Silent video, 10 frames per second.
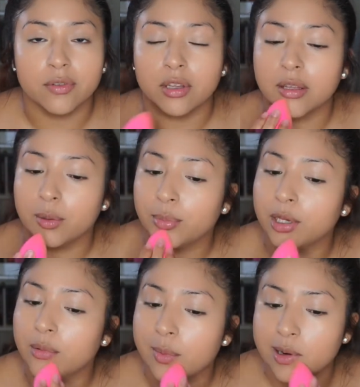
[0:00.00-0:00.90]
You're like your
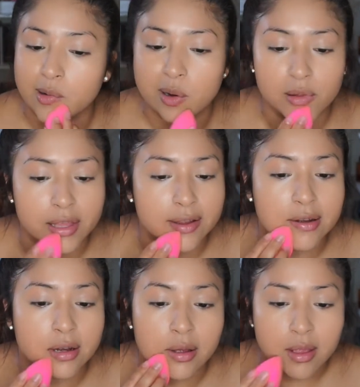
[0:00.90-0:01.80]
beauty blender or like
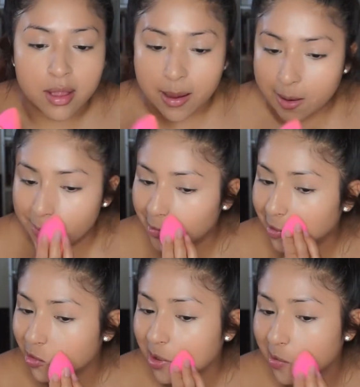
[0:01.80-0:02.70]
a
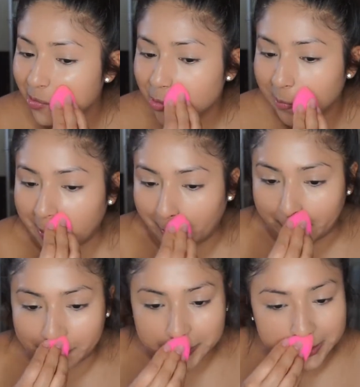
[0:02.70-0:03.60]
brush that you truly
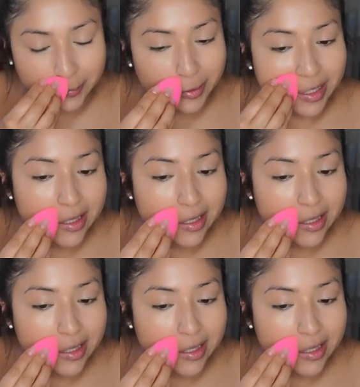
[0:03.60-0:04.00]
love or something